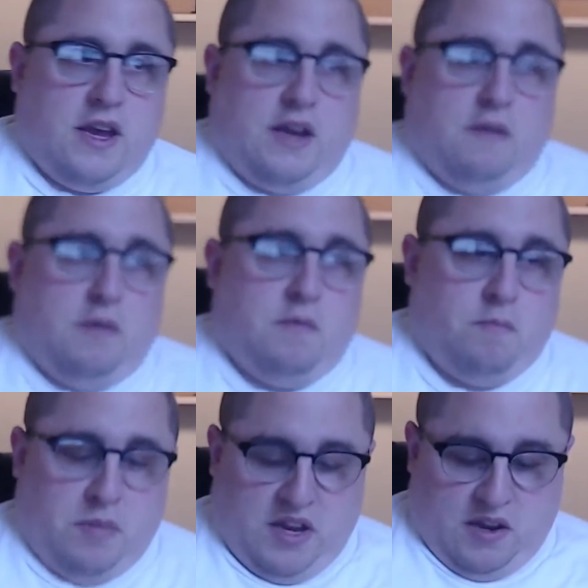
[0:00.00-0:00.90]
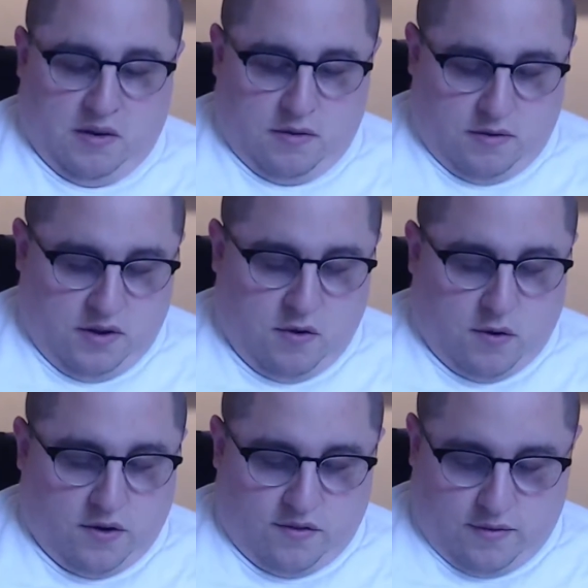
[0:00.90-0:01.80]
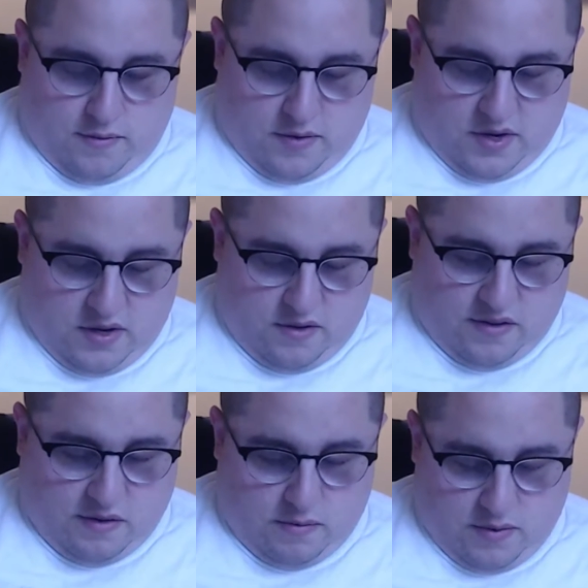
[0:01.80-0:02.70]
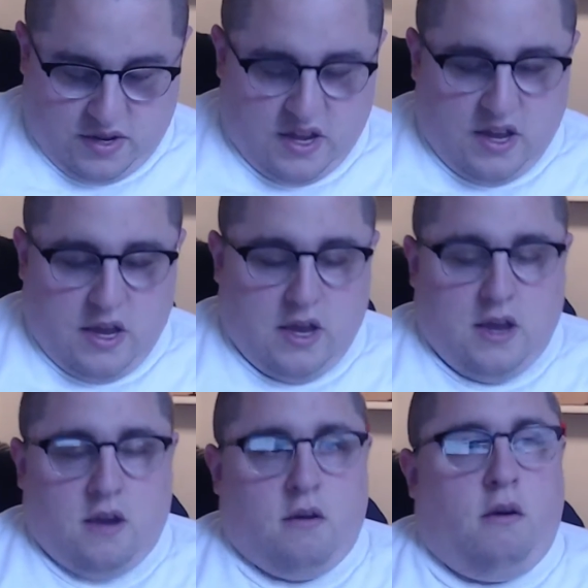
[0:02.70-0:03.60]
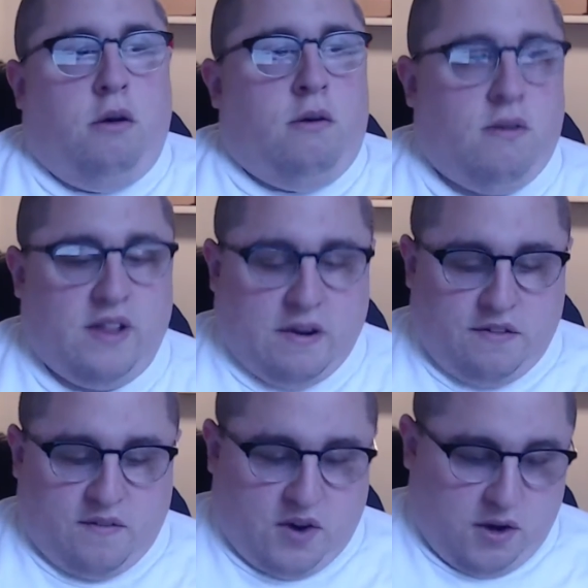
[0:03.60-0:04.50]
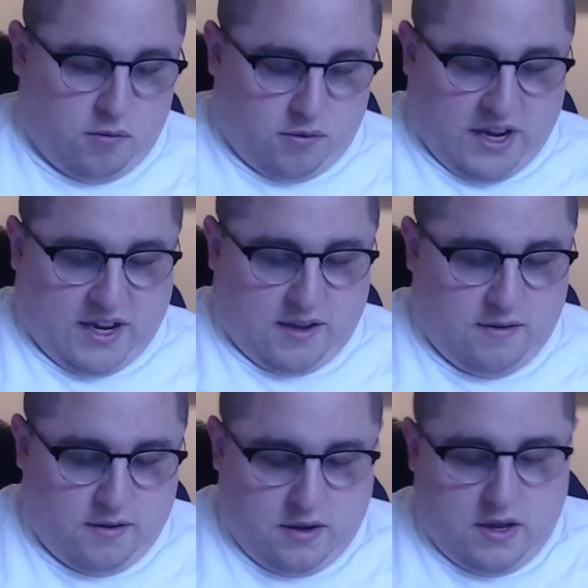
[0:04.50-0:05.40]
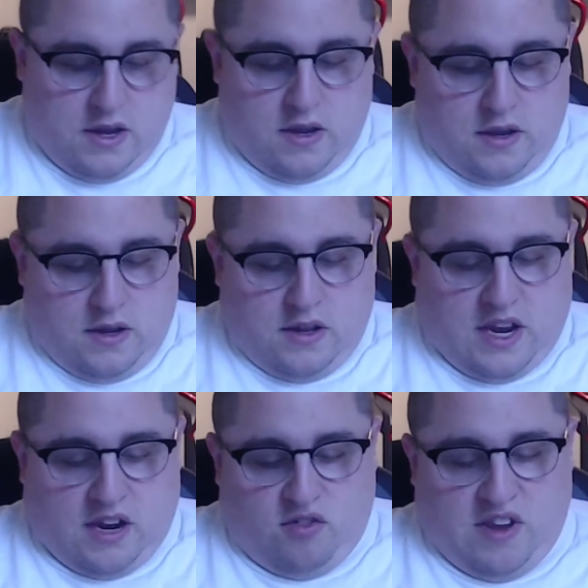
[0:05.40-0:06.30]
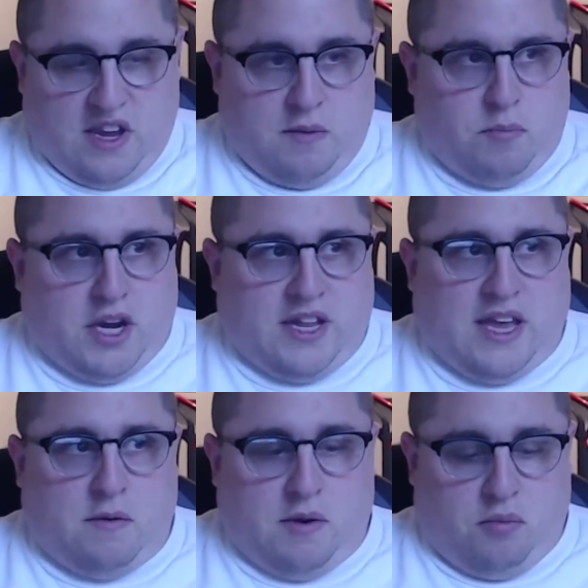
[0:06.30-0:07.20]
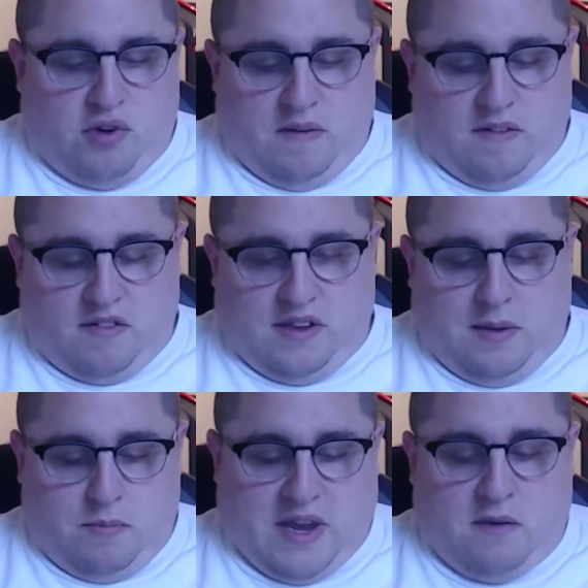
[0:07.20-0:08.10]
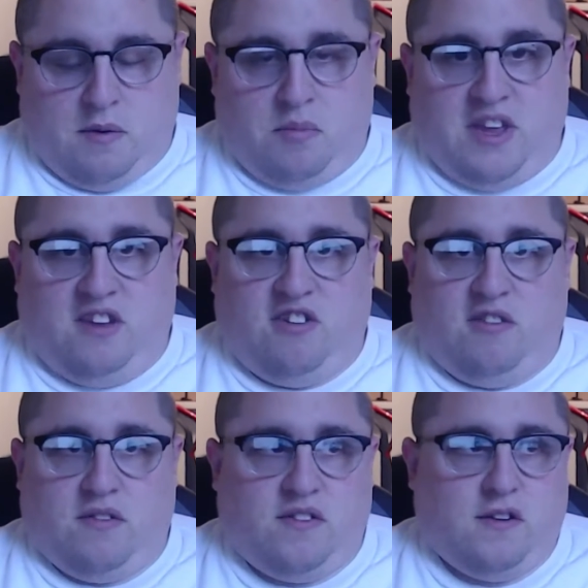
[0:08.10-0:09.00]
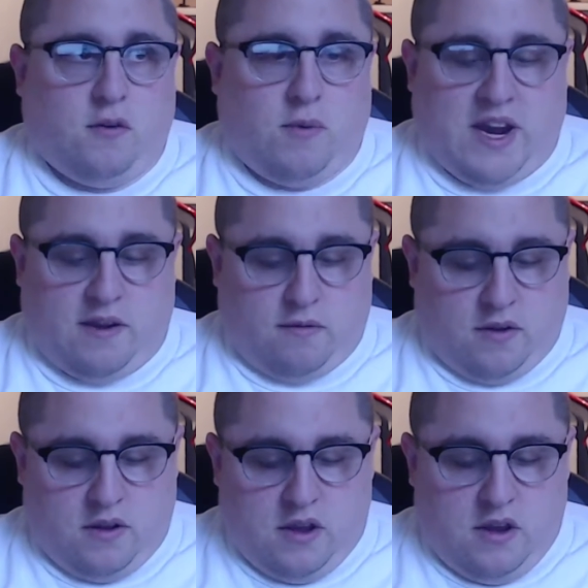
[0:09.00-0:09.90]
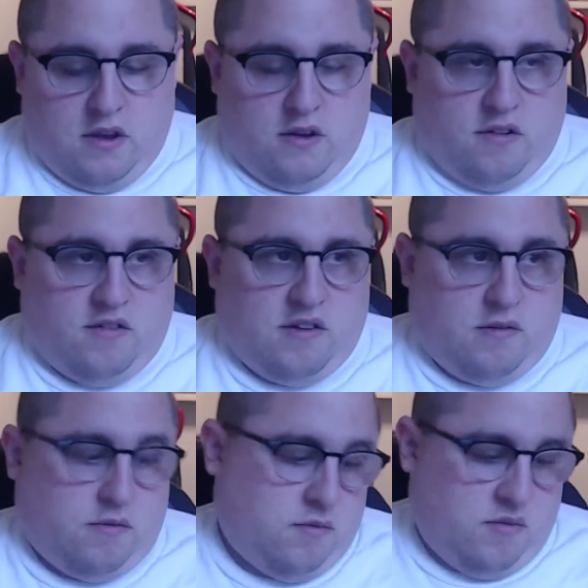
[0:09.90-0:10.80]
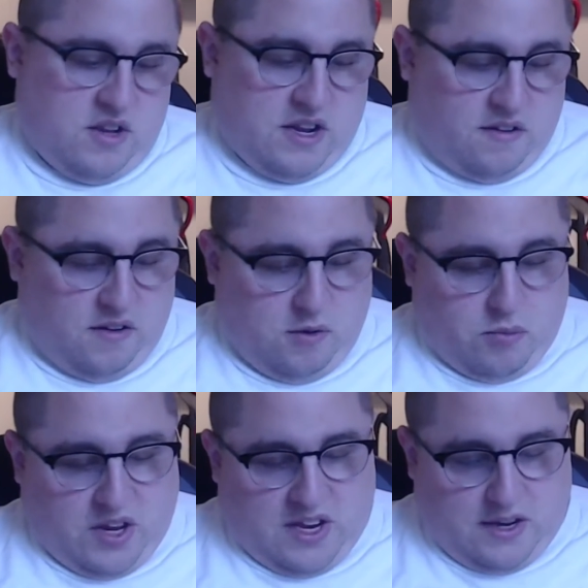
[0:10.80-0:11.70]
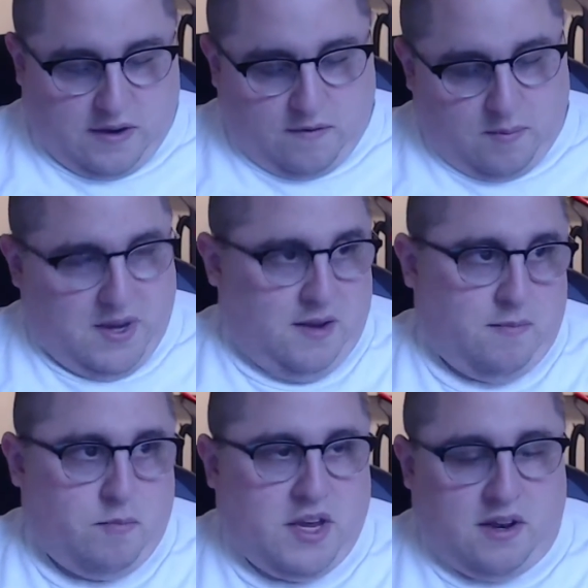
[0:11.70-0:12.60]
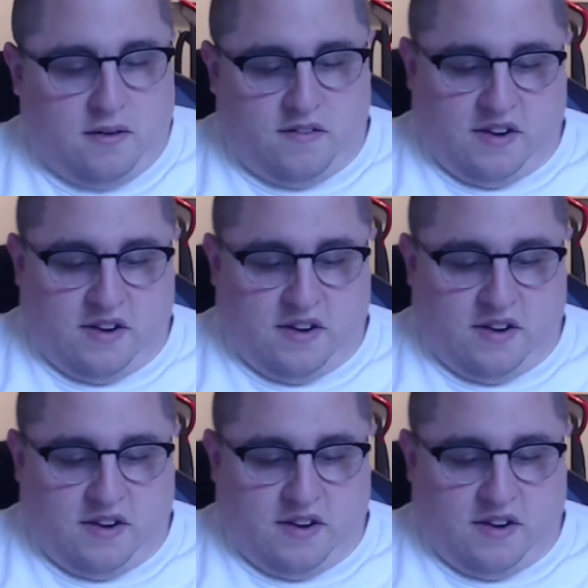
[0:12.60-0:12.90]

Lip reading: it would be yours. So that was a very cool deck. I actually had bought that one previously, back when Planechase was still around. So that's a duplicate deck for me, but still.